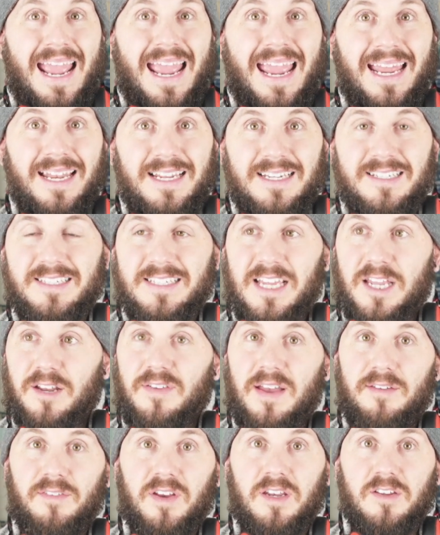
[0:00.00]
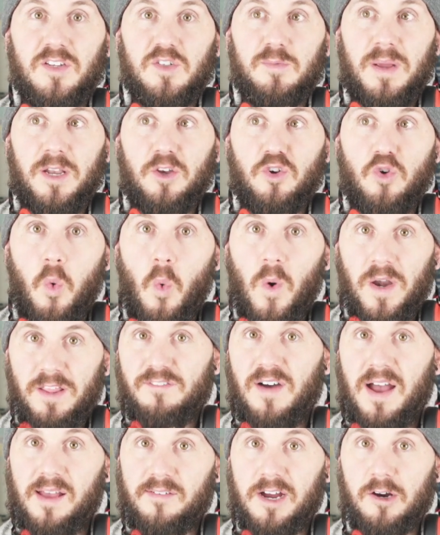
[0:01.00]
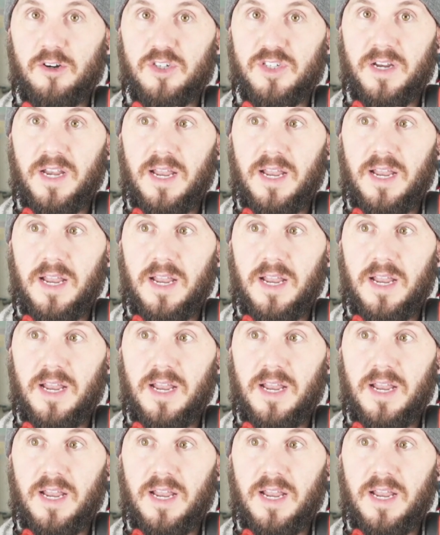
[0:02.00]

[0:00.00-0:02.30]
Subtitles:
And instead of having to spend 25 hours